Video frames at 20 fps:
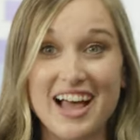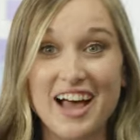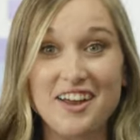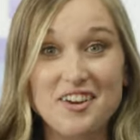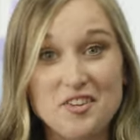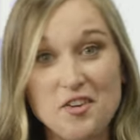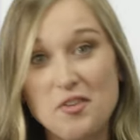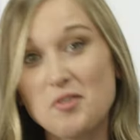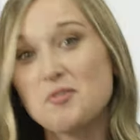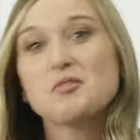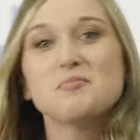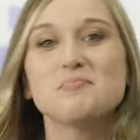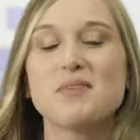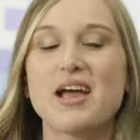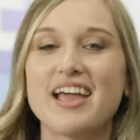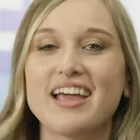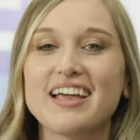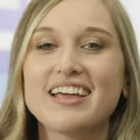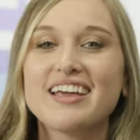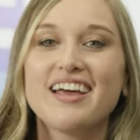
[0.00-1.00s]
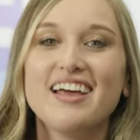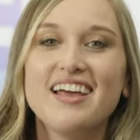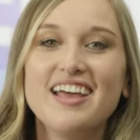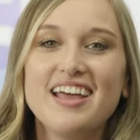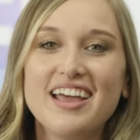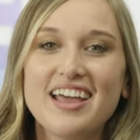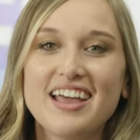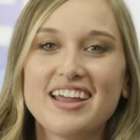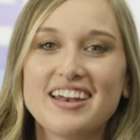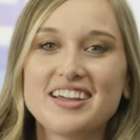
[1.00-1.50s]
not a normal bank.
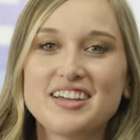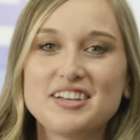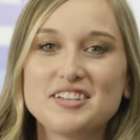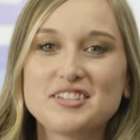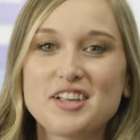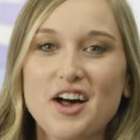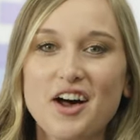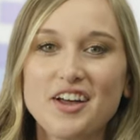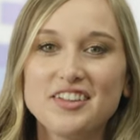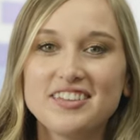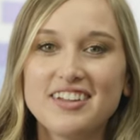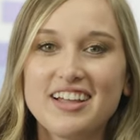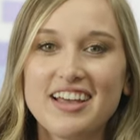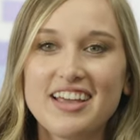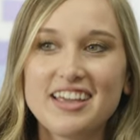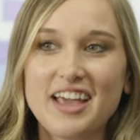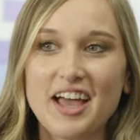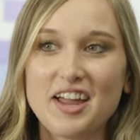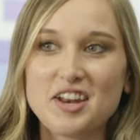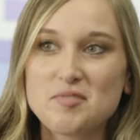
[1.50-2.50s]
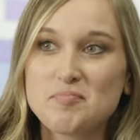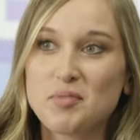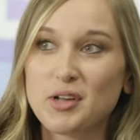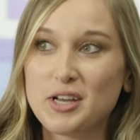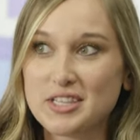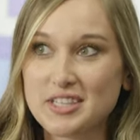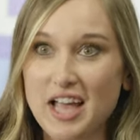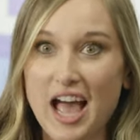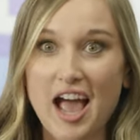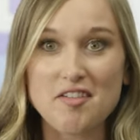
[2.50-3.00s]
It is unlike any
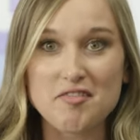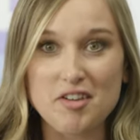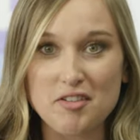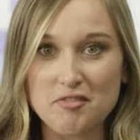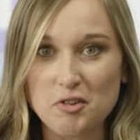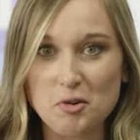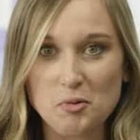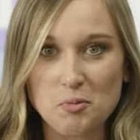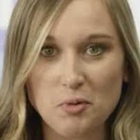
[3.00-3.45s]
place I've ever